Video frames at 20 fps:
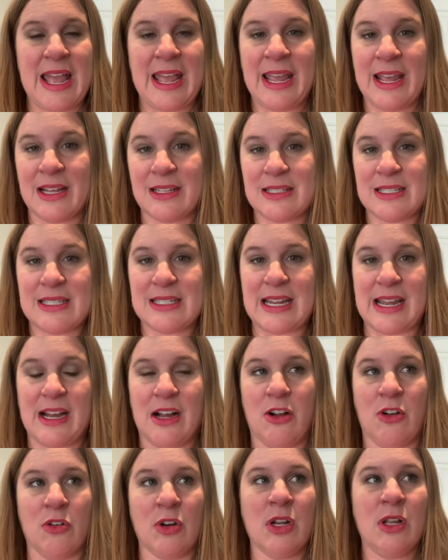hands
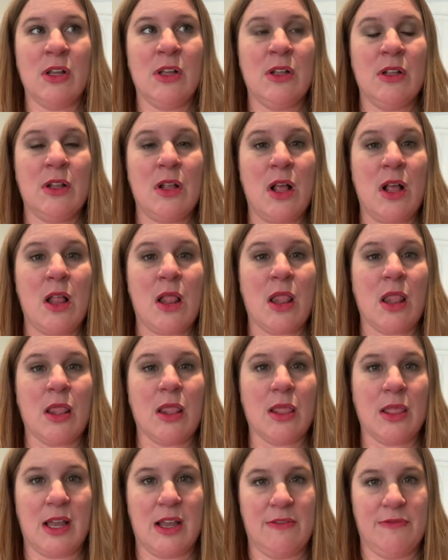down,
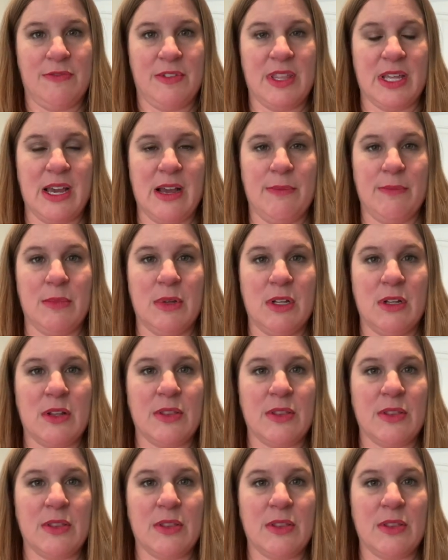love them.